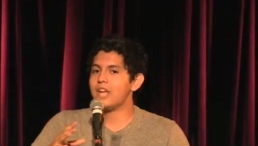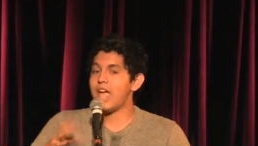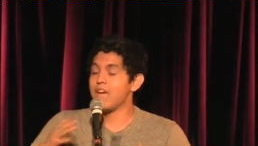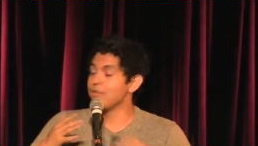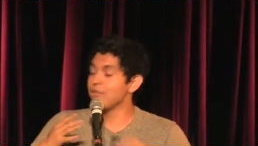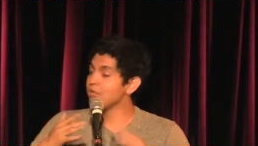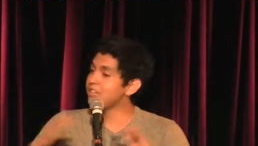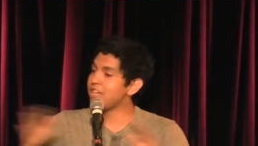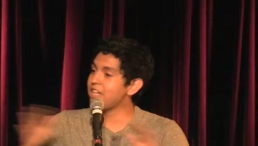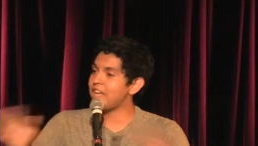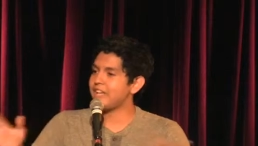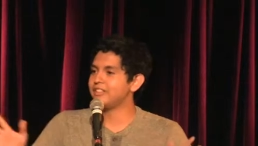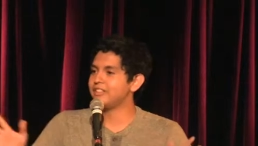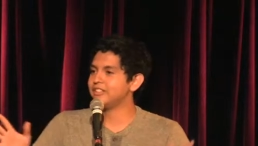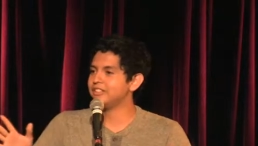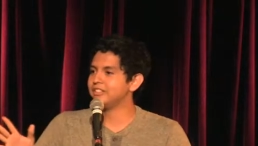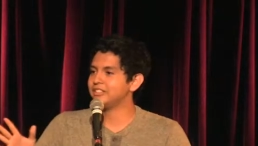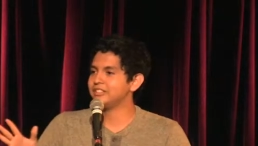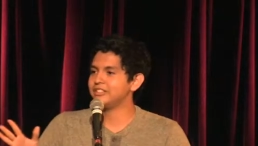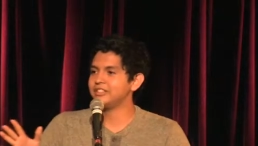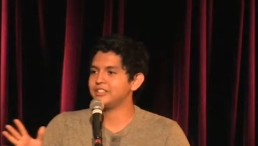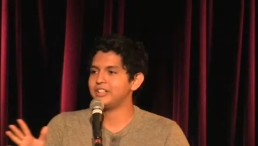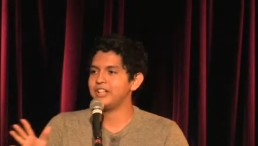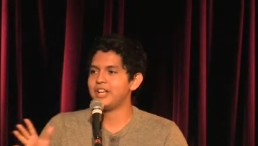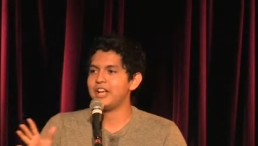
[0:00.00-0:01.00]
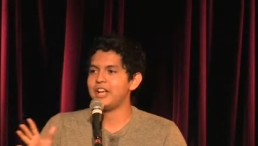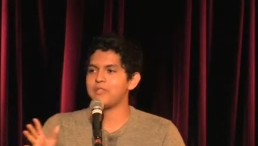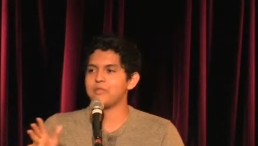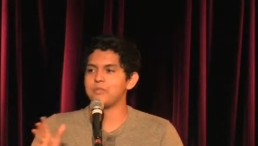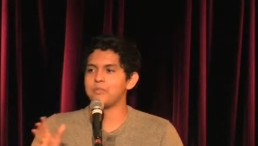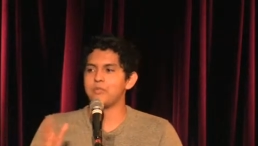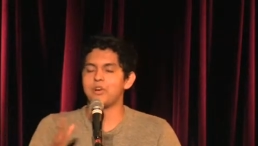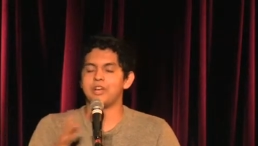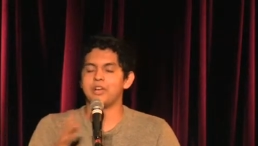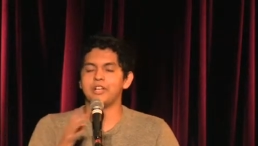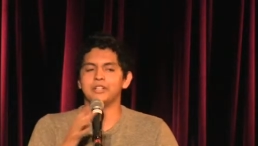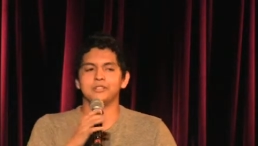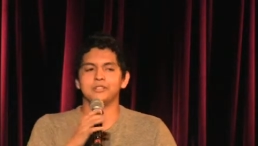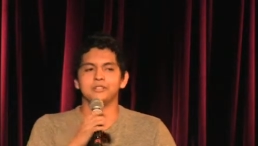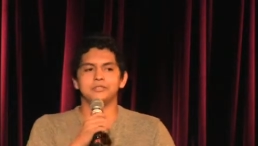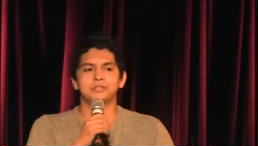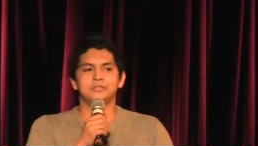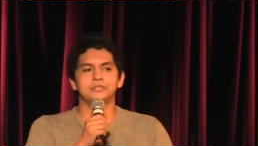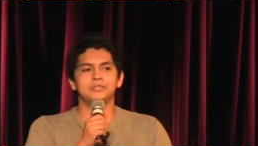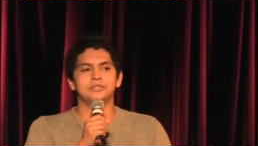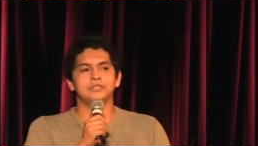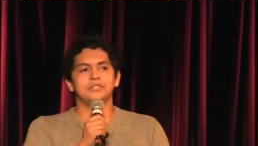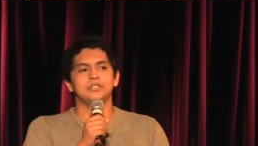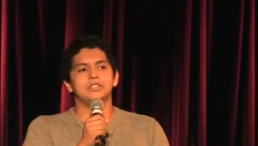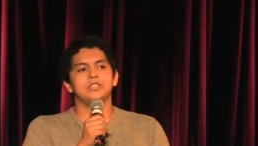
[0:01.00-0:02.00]
every day, every morning.
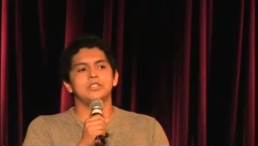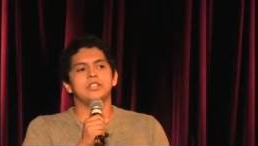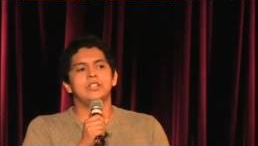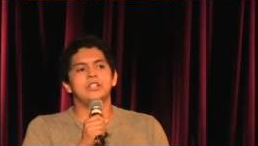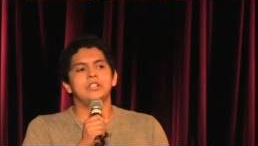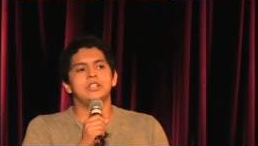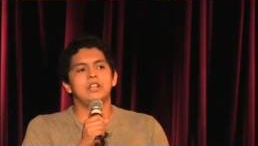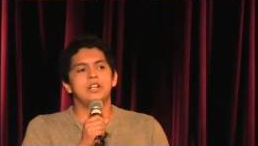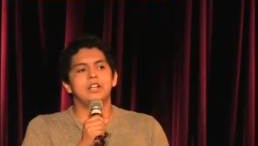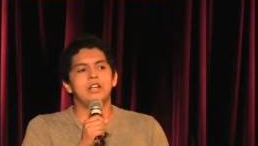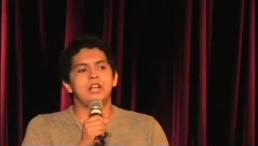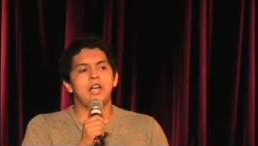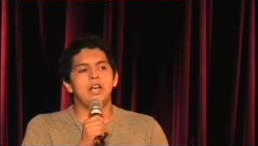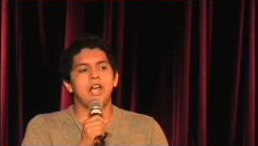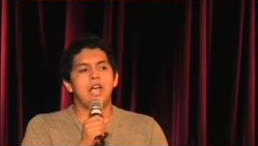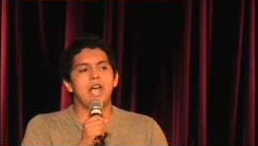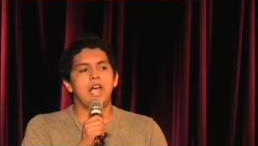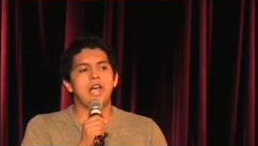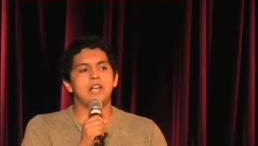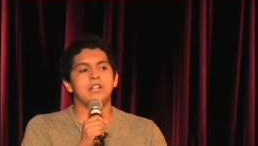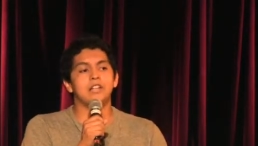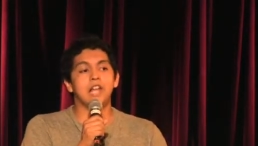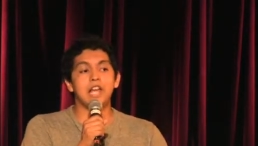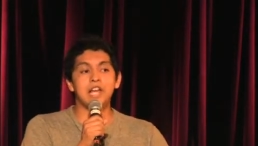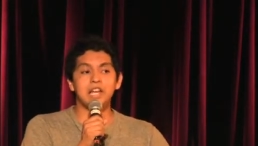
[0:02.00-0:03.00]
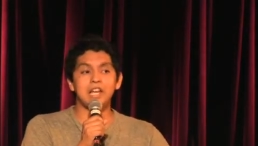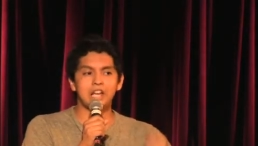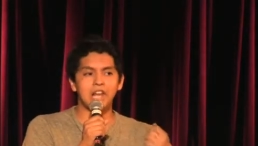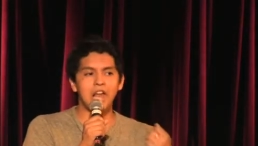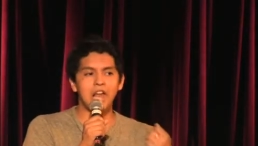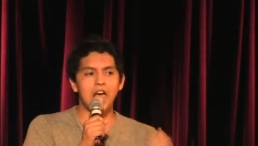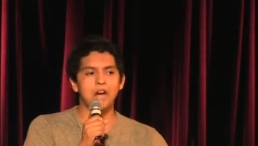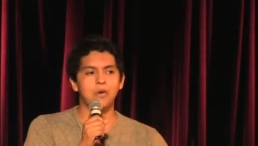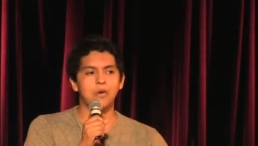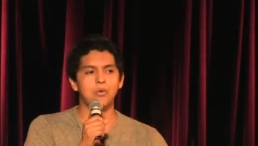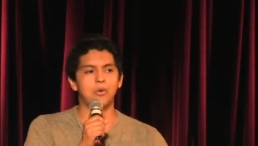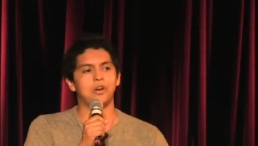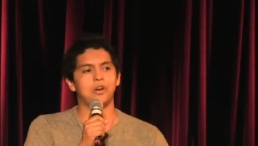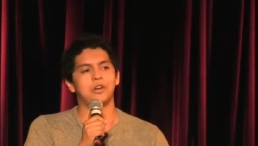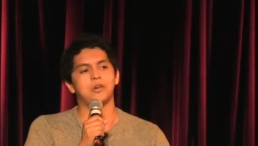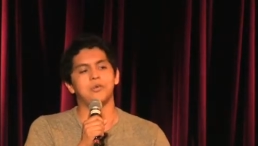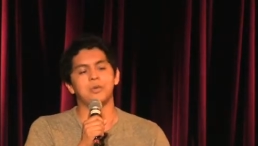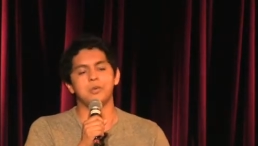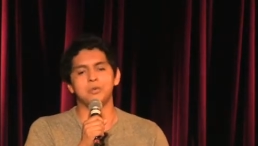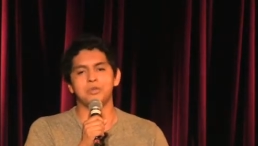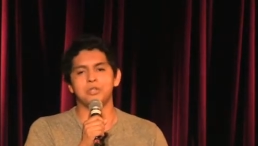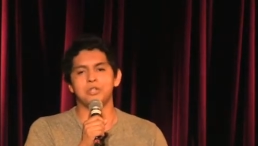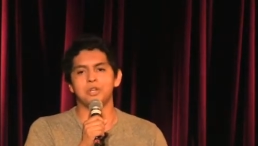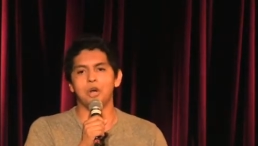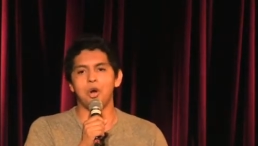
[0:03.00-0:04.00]
And like clockwork,
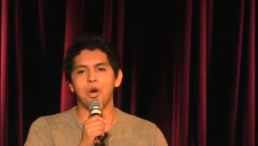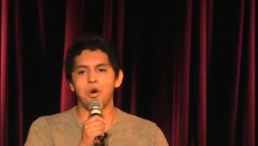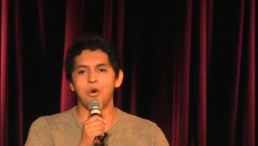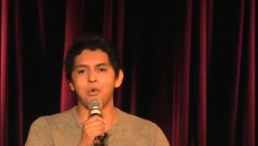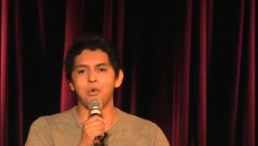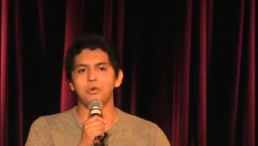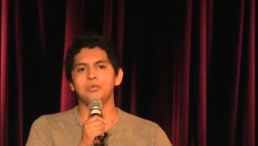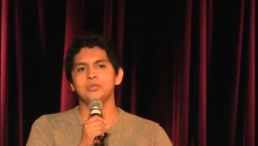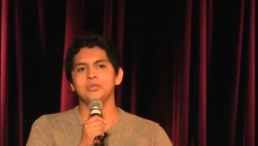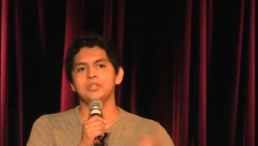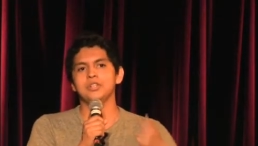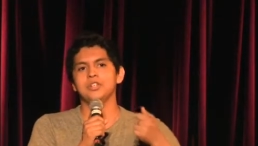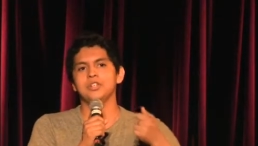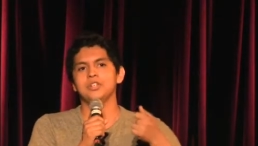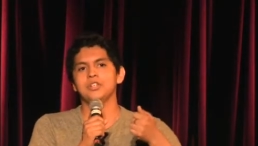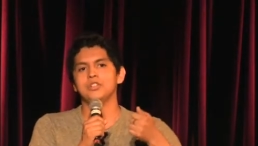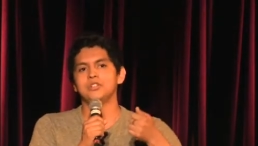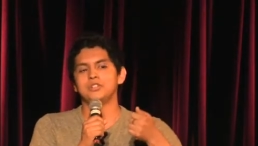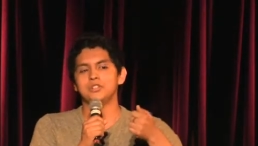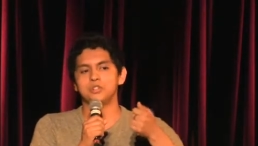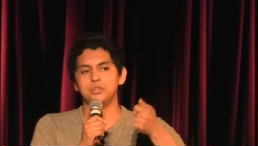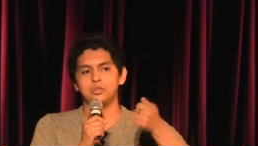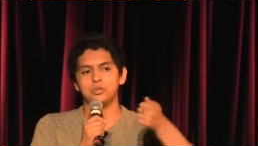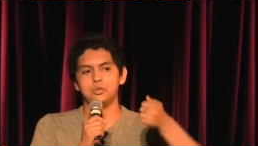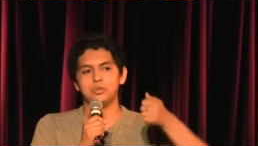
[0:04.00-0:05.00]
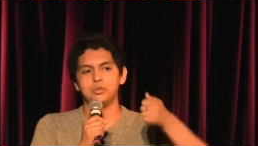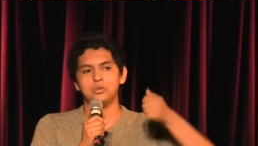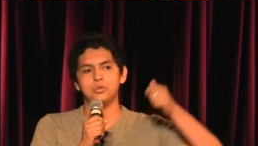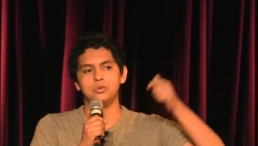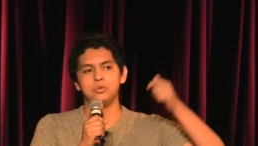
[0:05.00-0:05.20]
we would go to